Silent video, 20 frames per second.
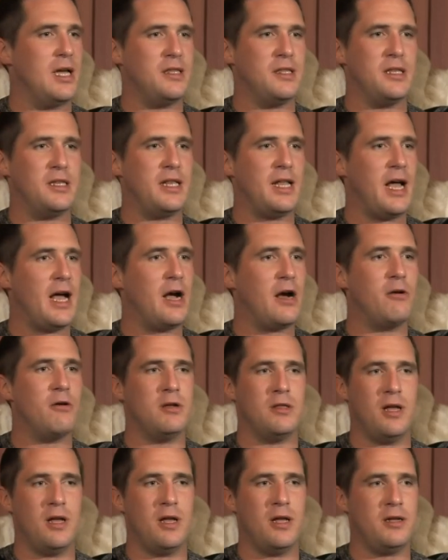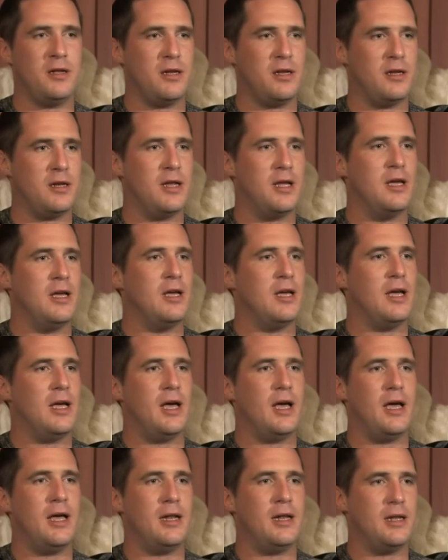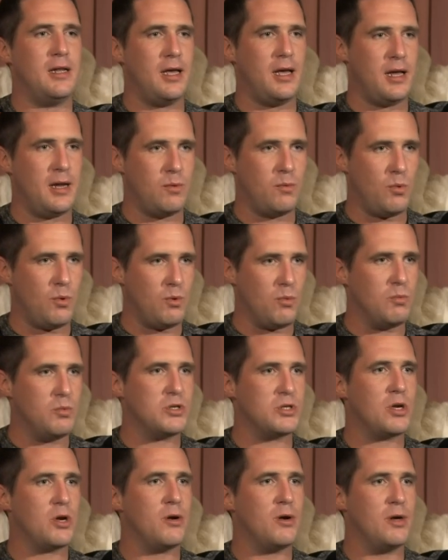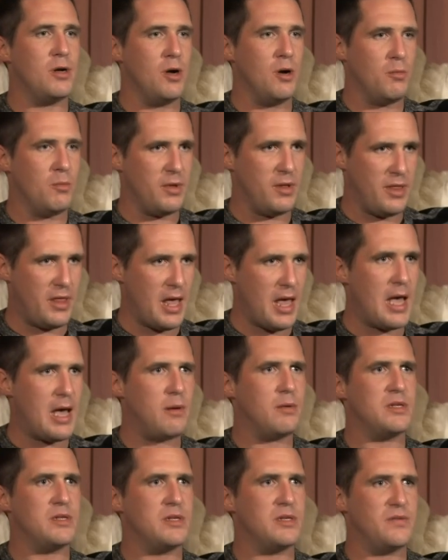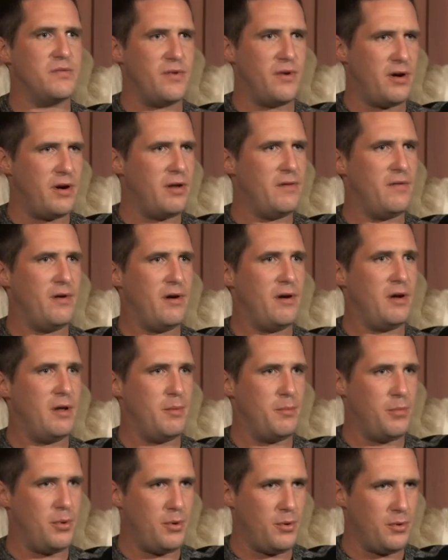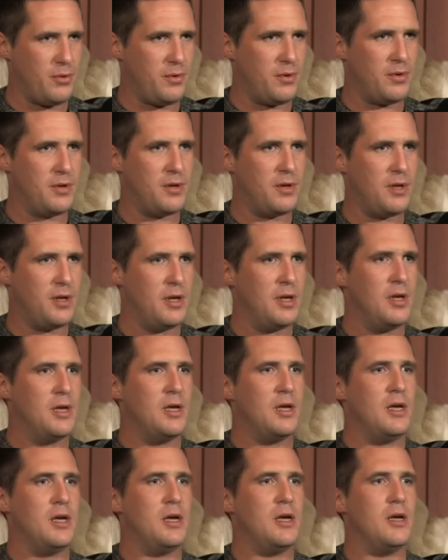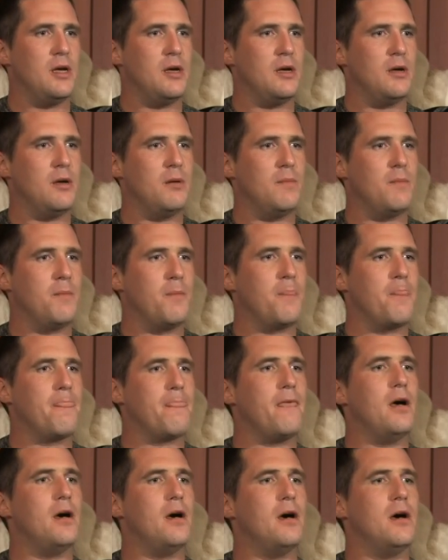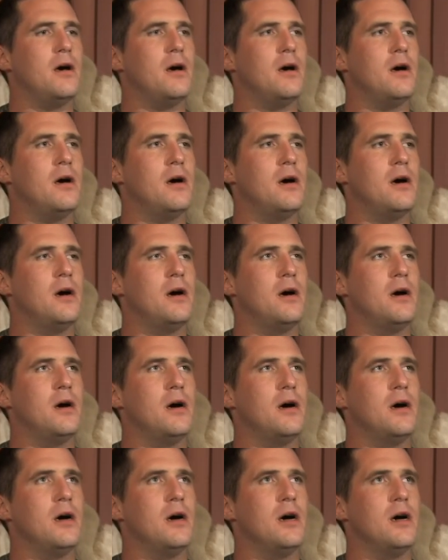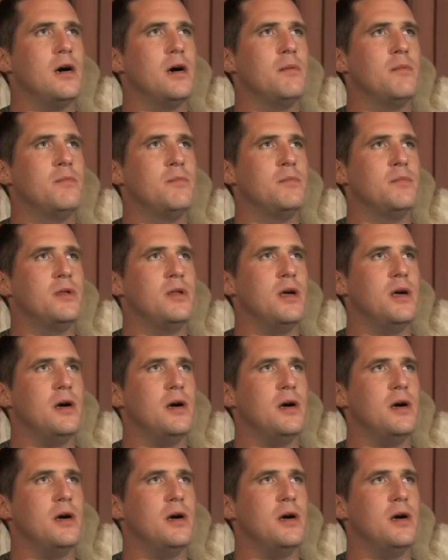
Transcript: and the Tower in London, and and what was going on with that was very very important. What was going on with that? Uh, um,